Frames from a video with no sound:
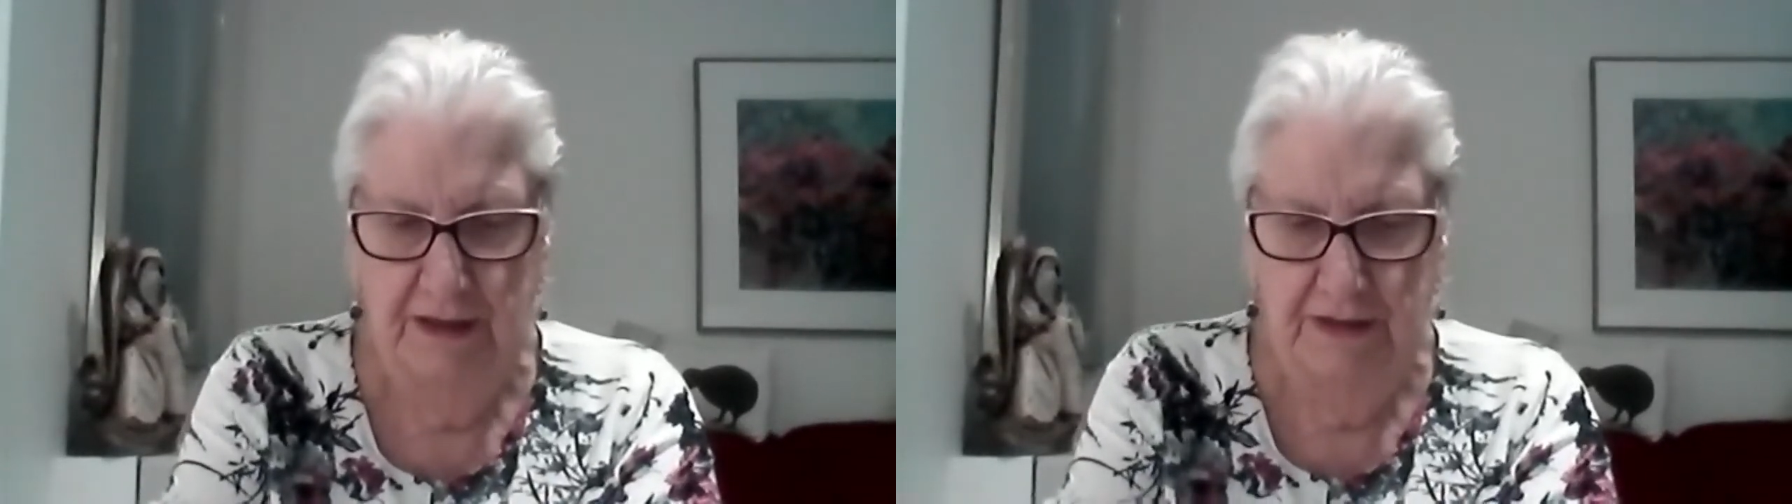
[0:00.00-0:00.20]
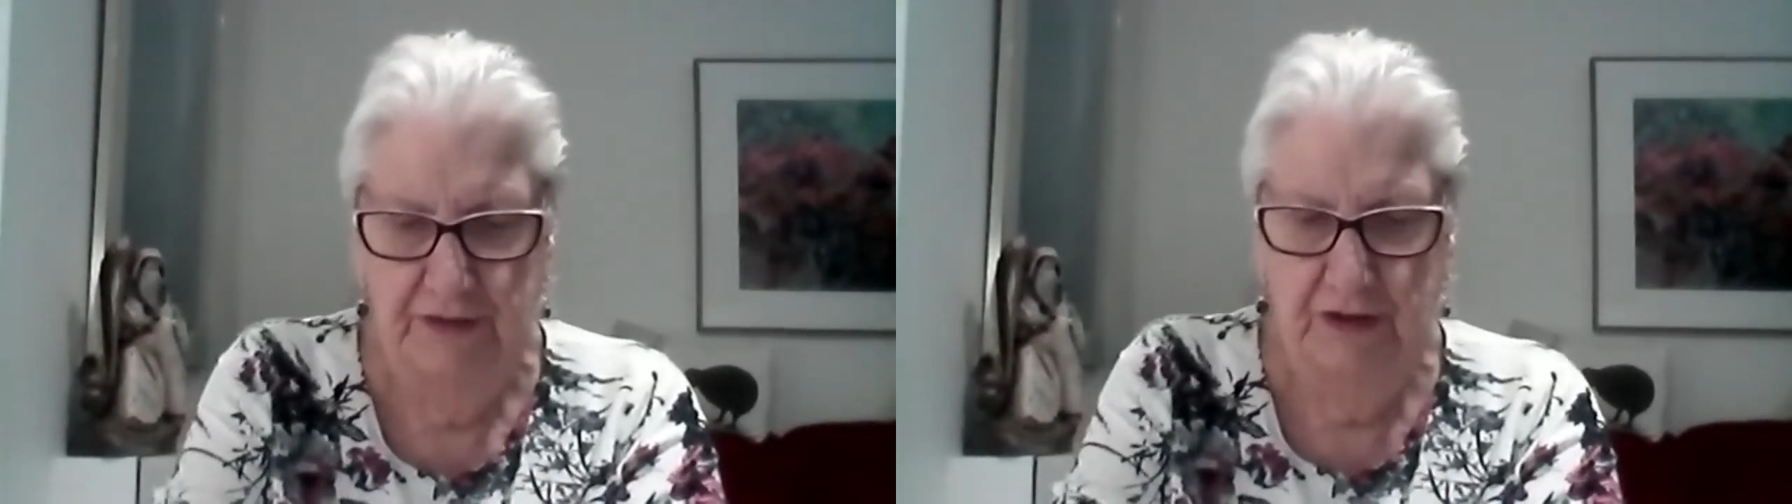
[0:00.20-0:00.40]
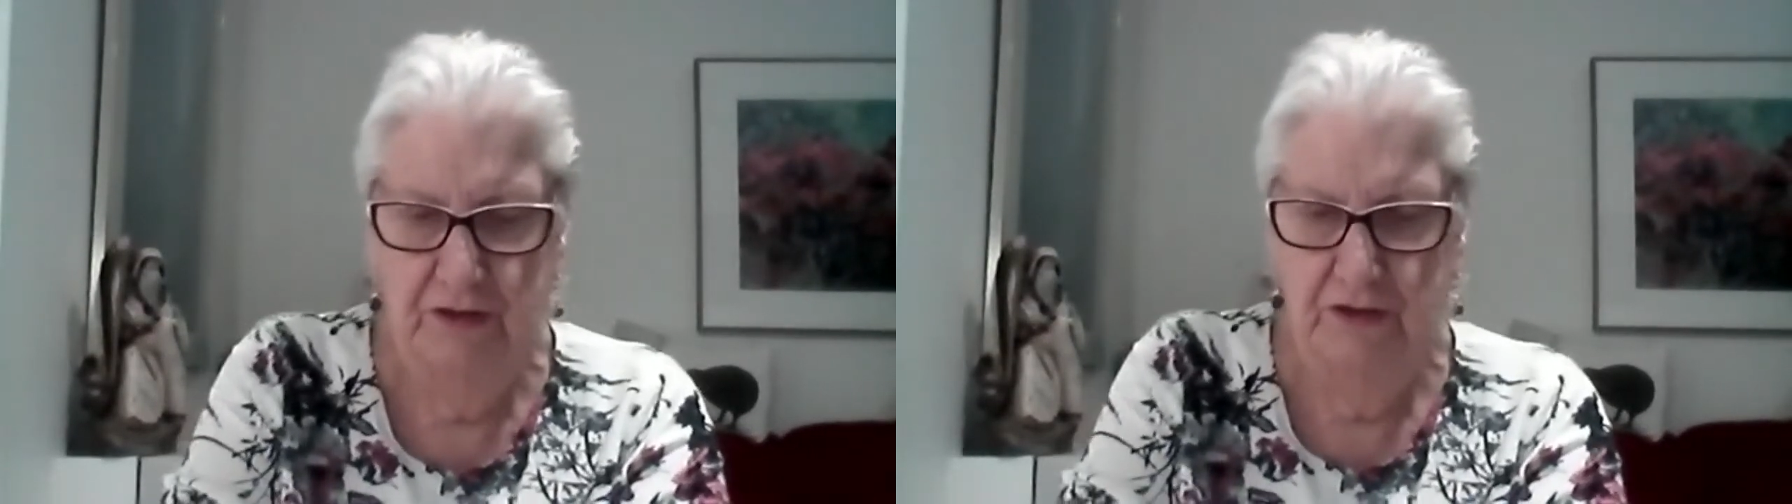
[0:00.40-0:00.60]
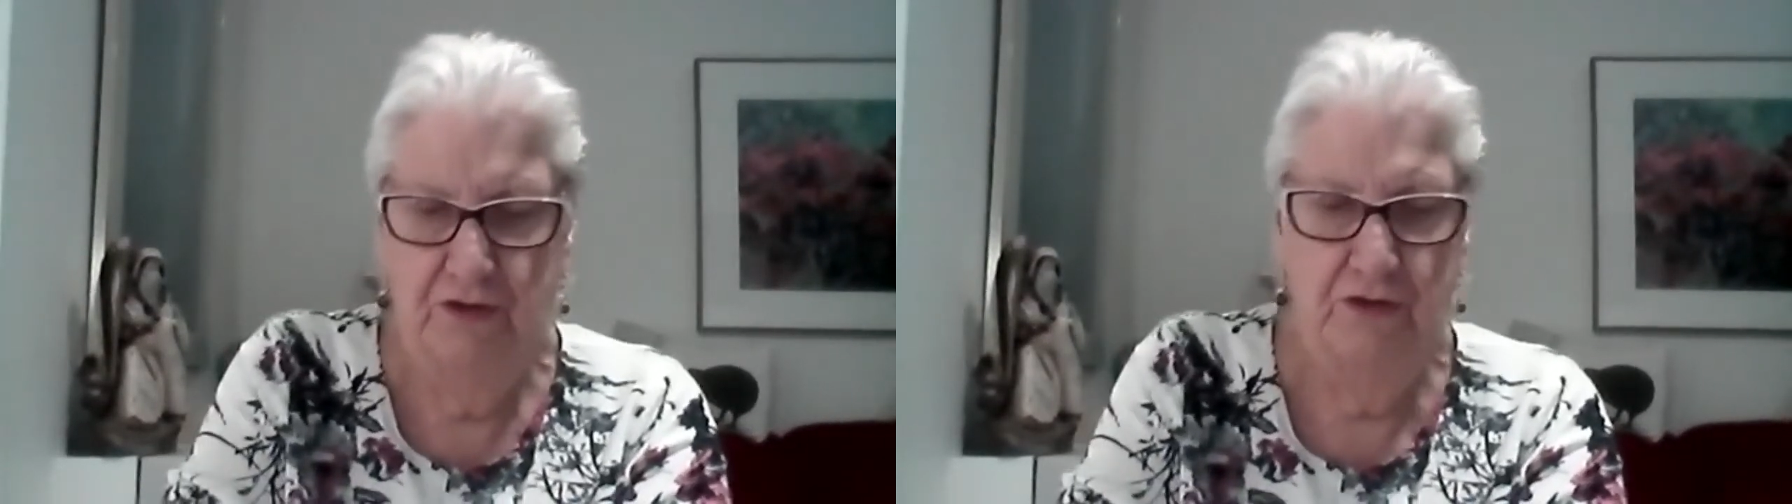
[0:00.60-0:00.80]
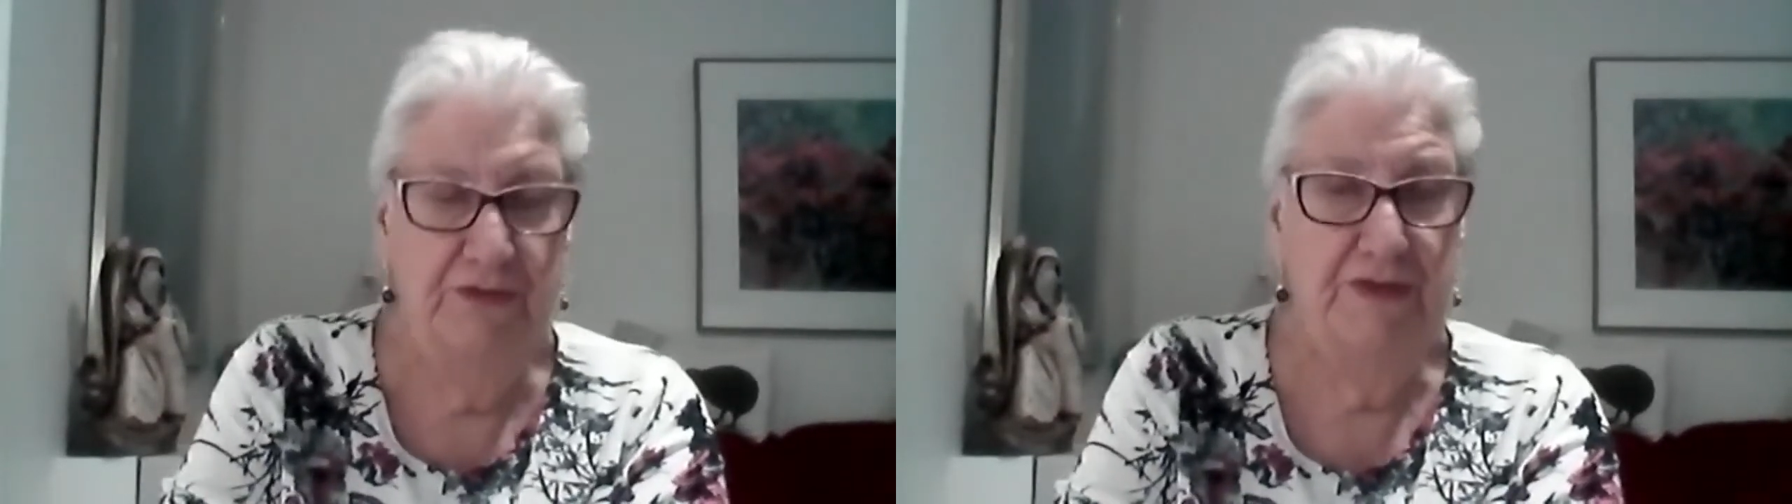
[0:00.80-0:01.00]
And the good
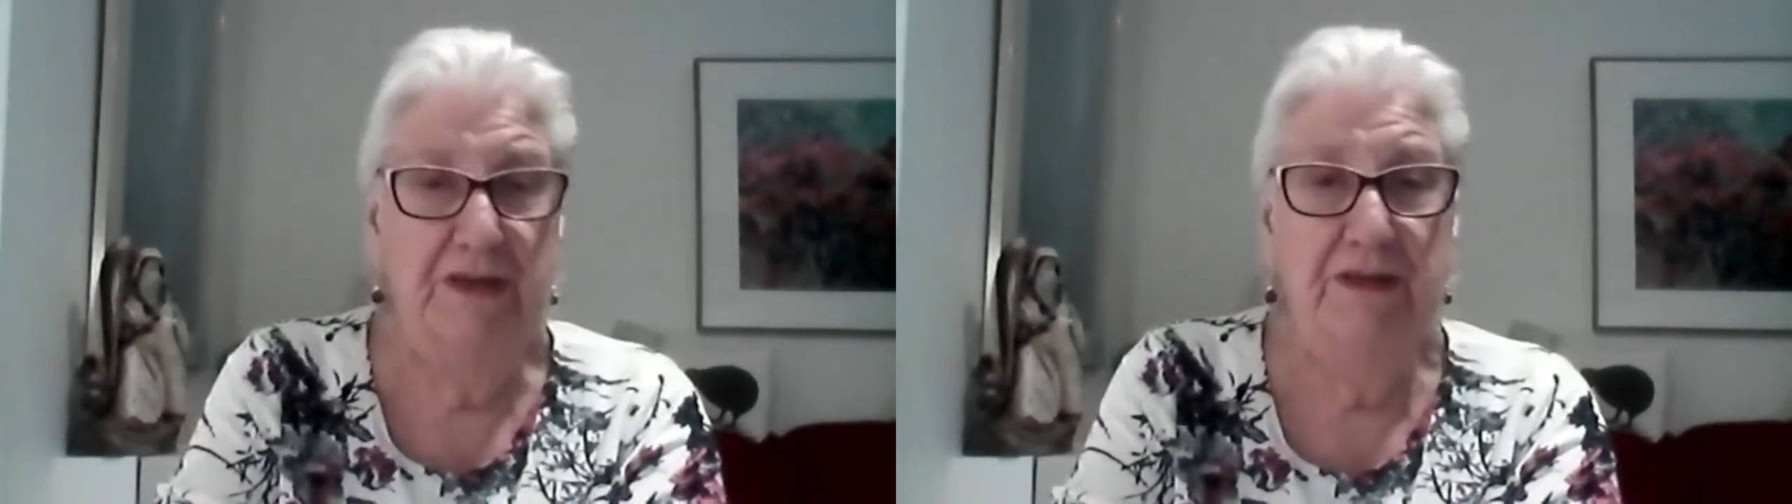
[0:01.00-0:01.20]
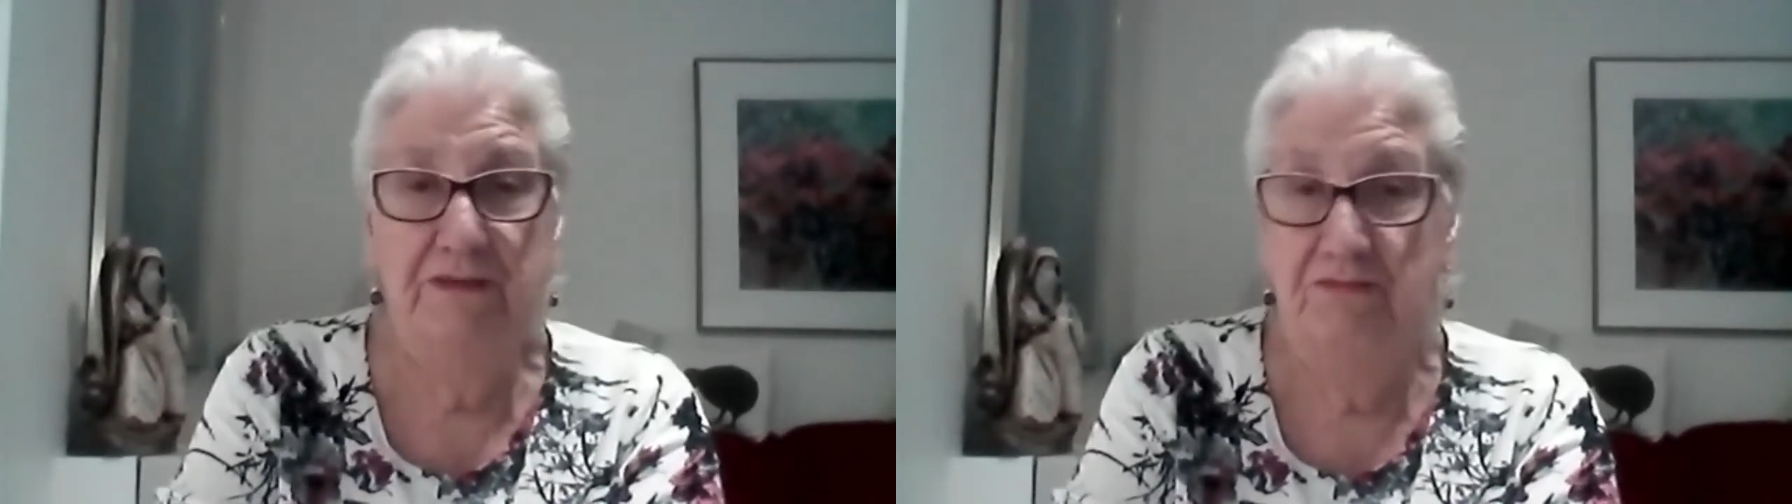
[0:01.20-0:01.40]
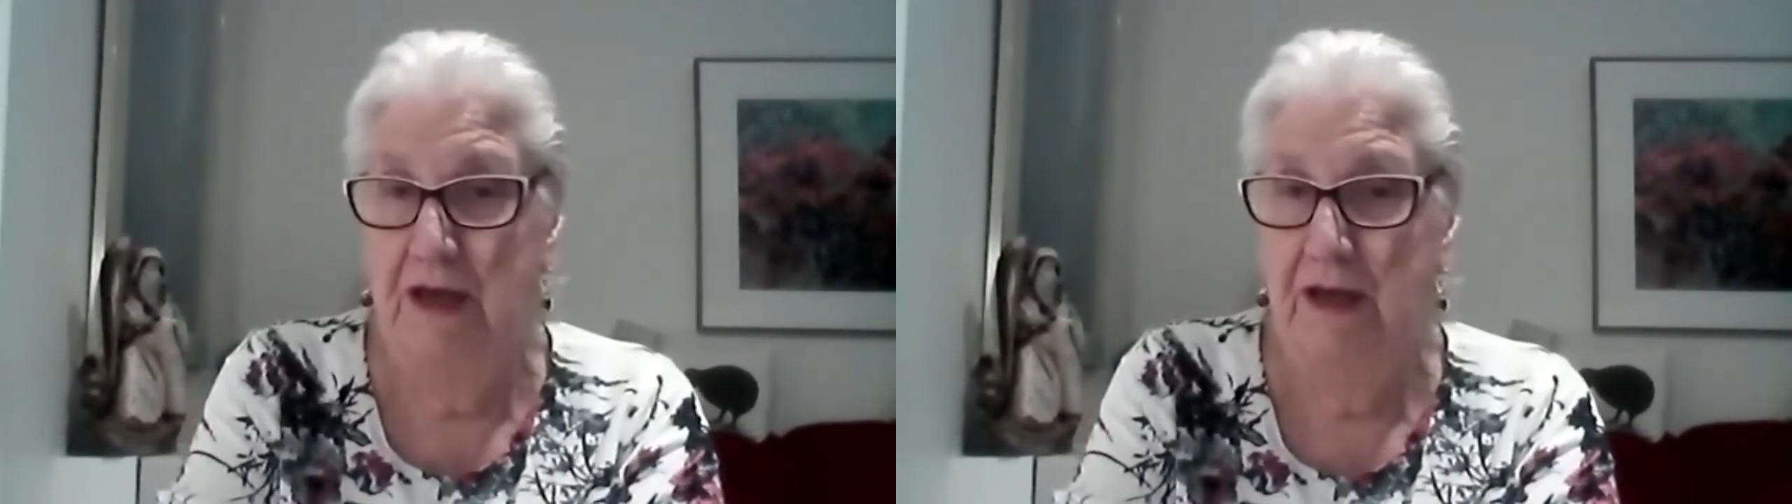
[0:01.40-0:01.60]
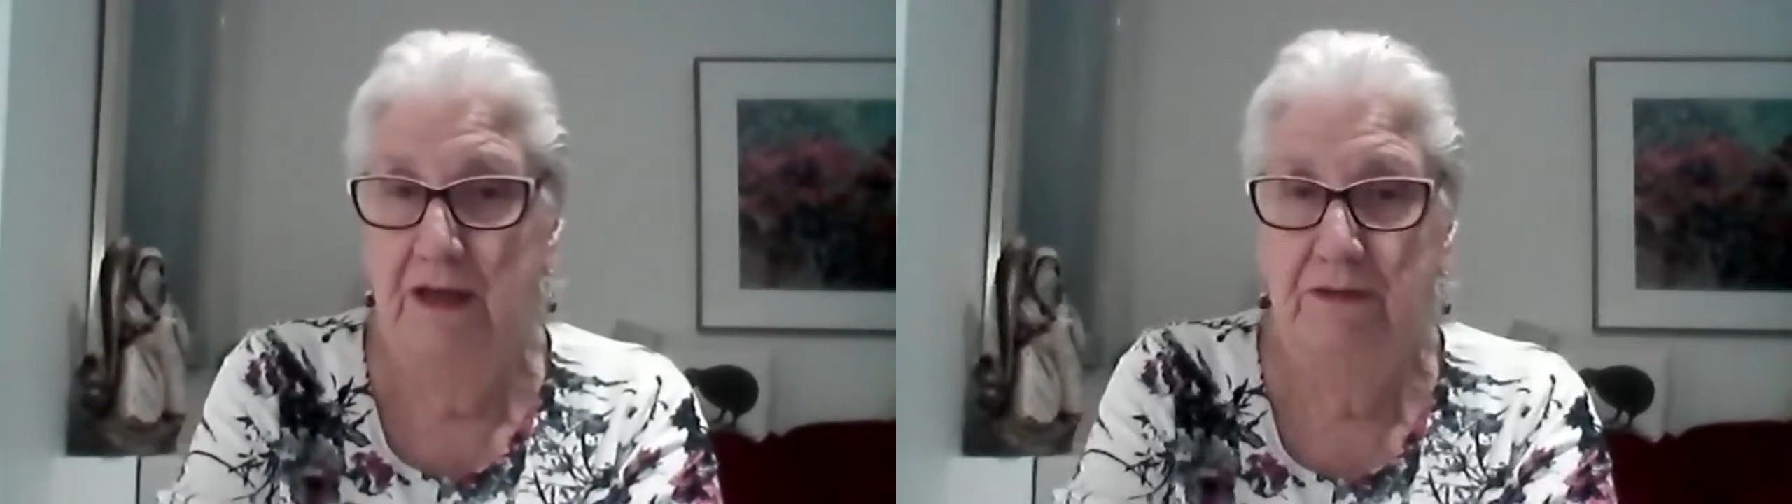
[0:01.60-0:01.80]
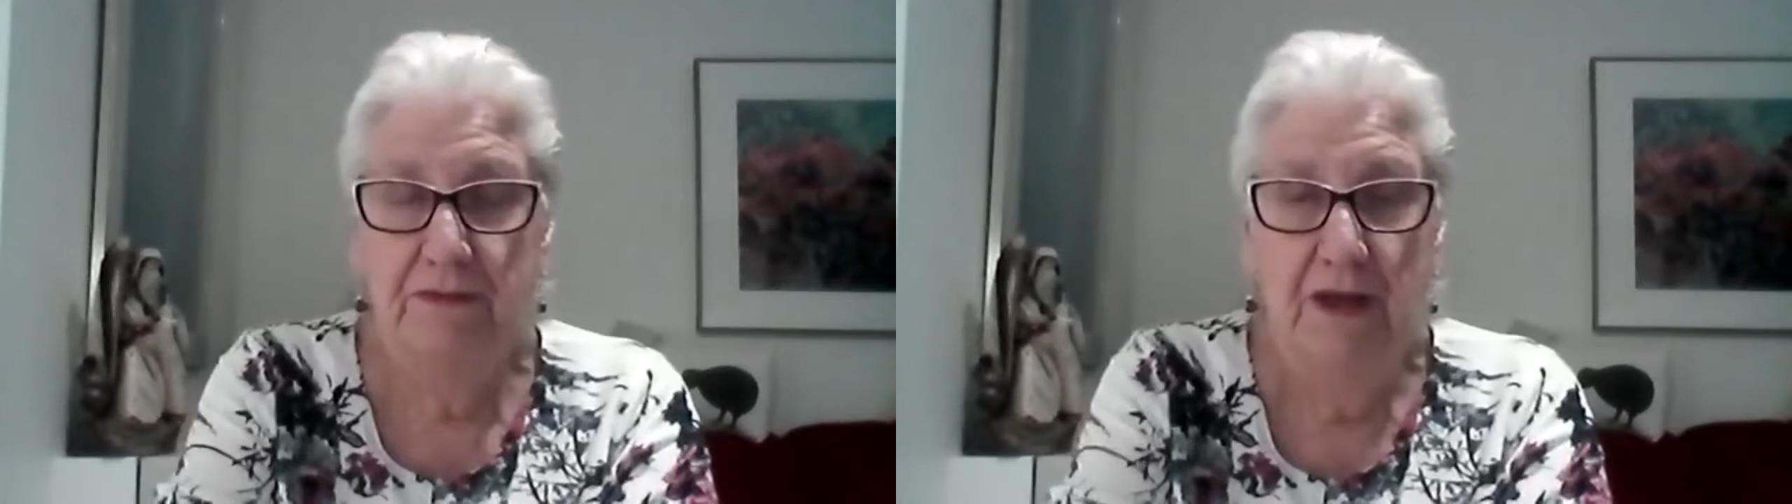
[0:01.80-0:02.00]
news is
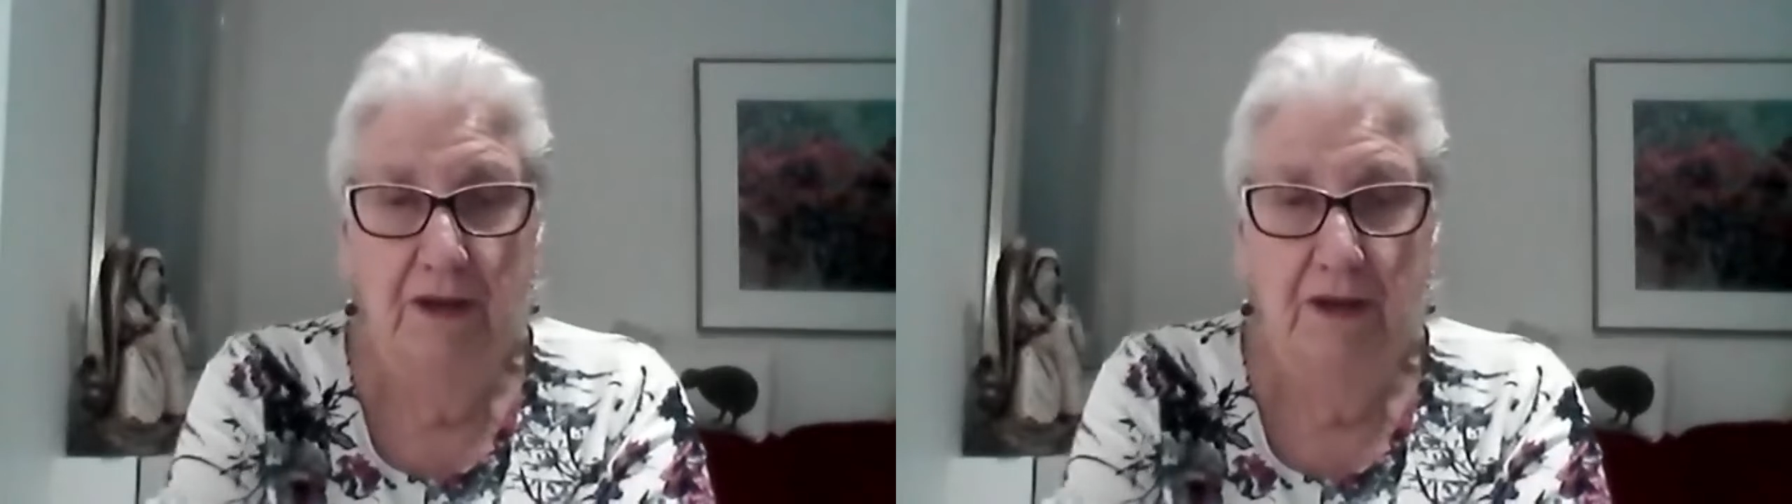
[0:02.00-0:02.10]
that